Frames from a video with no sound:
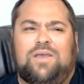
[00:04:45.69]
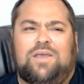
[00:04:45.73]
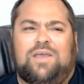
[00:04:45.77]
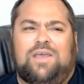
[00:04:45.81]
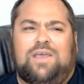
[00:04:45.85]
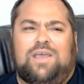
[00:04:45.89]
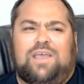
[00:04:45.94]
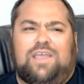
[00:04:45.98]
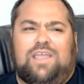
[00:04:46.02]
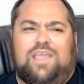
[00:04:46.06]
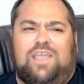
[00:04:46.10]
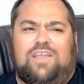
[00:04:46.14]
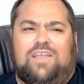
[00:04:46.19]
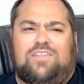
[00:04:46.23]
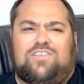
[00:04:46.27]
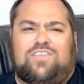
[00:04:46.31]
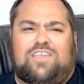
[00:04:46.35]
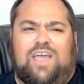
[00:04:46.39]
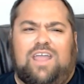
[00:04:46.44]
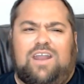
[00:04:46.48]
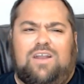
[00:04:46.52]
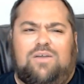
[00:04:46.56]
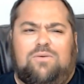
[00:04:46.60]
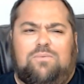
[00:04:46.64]
it's
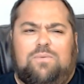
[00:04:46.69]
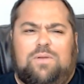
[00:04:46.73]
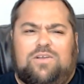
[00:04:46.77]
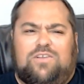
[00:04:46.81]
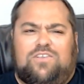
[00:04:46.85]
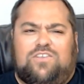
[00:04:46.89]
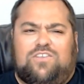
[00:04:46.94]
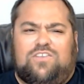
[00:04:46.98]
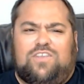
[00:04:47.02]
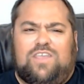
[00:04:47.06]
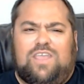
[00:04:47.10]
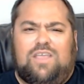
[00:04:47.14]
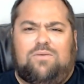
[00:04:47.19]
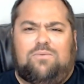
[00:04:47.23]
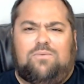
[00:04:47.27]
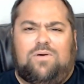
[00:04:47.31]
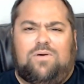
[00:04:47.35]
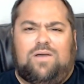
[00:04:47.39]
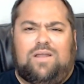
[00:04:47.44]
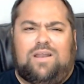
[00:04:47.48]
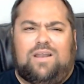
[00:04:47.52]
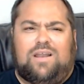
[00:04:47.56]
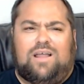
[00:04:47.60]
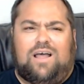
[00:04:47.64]
kind of weird seeing
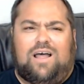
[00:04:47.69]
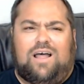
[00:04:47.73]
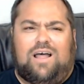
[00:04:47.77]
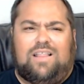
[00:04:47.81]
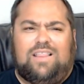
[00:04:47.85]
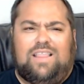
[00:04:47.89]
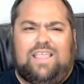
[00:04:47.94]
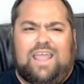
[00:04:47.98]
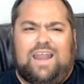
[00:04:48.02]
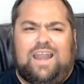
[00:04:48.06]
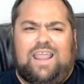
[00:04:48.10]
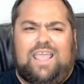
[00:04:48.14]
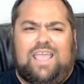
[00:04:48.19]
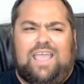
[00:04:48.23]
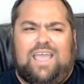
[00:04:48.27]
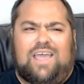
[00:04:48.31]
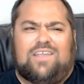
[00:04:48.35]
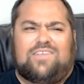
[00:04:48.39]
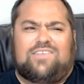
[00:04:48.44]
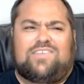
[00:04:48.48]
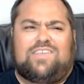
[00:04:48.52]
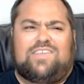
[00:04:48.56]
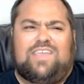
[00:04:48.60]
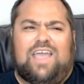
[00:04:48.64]
one on the
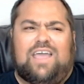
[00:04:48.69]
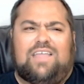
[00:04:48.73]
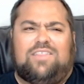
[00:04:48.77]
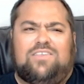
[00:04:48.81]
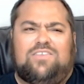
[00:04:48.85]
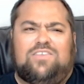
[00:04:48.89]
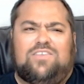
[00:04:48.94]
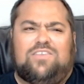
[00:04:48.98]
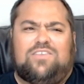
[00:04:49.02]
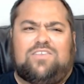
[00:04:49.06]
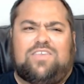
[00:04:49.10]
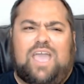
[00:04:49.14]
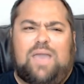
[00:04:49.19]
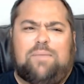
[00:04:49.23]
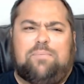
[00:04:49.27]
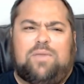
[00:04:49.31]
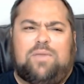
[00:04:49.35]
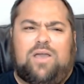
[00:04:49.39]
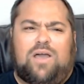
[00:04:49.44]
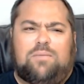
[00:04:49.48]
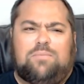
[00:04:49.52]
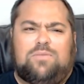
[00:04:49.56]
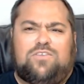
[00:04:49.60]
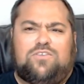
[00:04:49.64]
NES. Yeah, this is
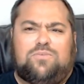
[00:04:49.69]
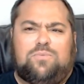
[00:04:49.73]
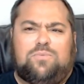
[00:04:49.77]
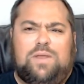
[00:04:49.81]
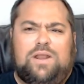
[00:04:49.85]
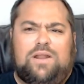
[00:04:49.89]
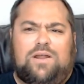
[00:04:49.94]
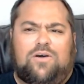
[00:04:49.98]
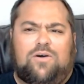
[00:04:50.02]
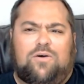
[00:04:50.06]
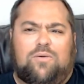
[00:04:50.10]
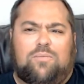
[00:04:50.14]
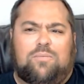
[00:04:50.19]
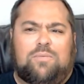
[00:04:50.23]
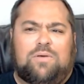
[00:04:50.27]
Capcom's Sweet Home.